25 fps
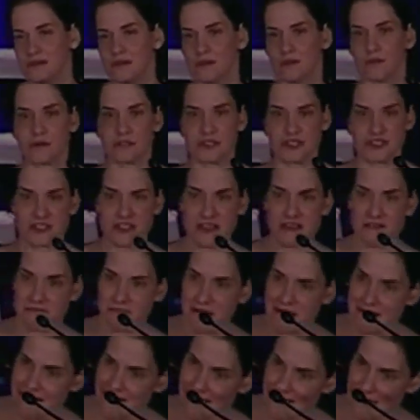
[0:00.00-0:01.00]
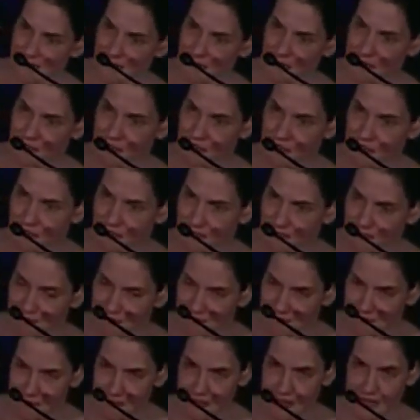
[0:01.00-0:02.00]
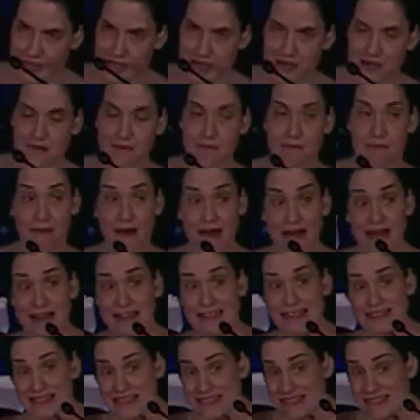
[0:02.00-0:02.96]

which saved my life. But